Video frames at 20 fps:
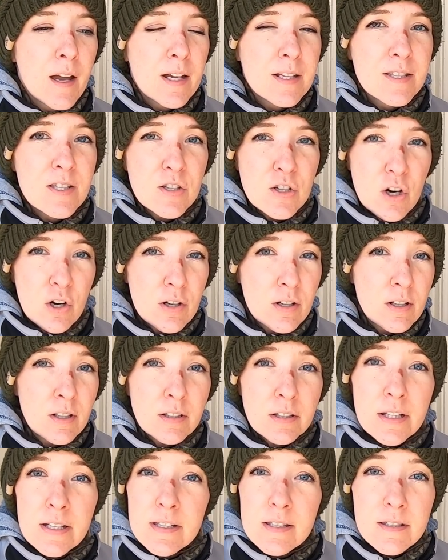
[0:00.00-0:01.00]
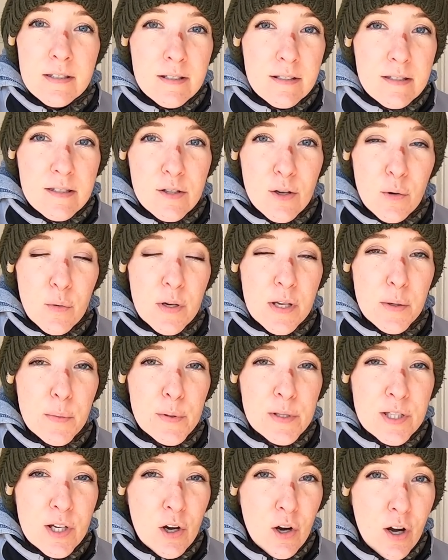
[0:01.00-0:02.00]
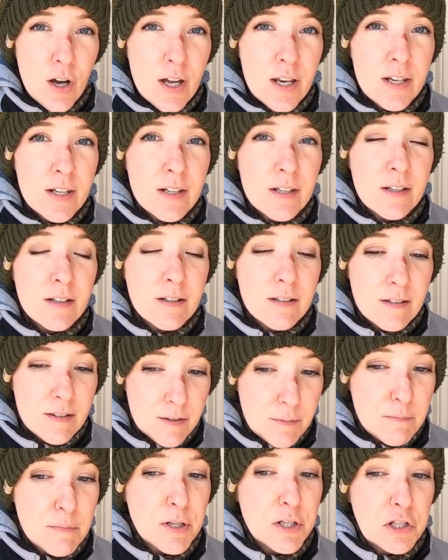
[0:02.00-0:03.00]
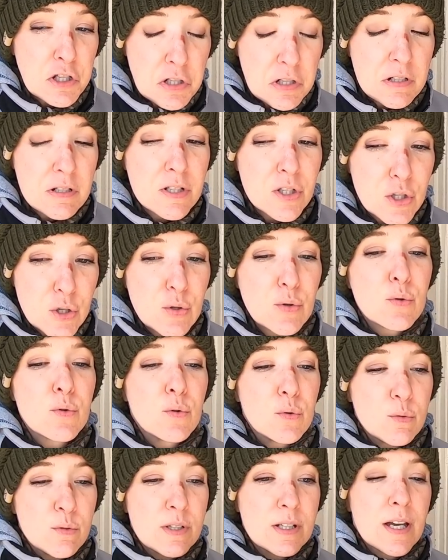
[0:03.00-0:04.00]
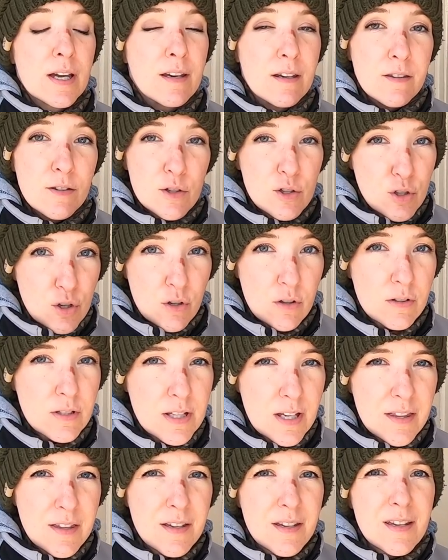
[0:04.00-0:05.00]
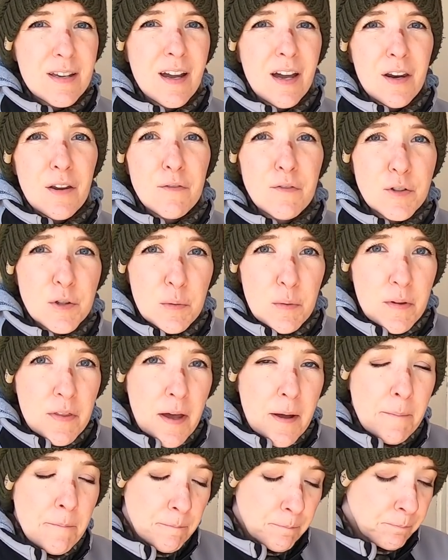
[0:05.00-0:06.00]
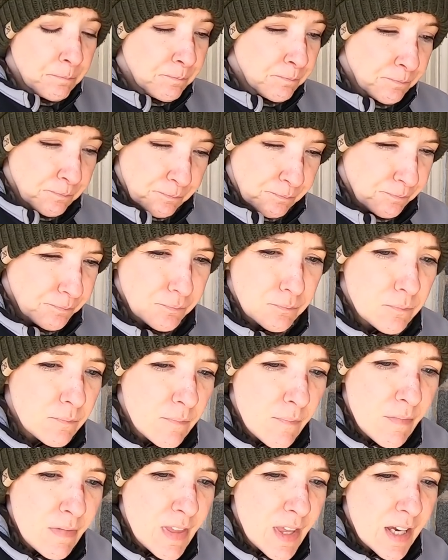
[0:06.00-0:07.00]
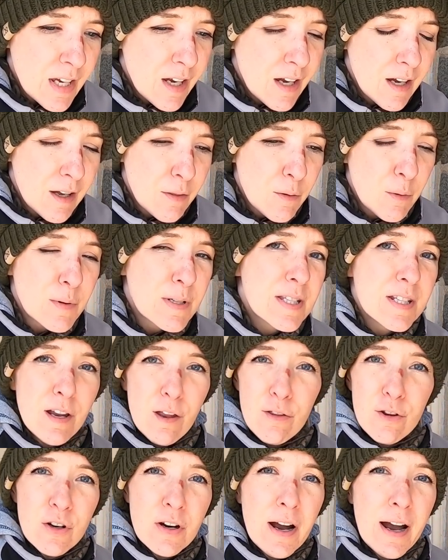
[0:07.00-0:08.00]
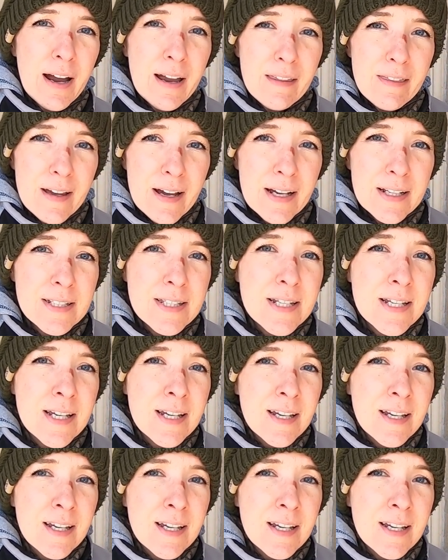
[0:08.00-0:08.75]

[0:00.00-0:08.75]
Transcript: and started a list. So he was on the mission to get the shirts. I think he got a few of them. Uh, there was another guy that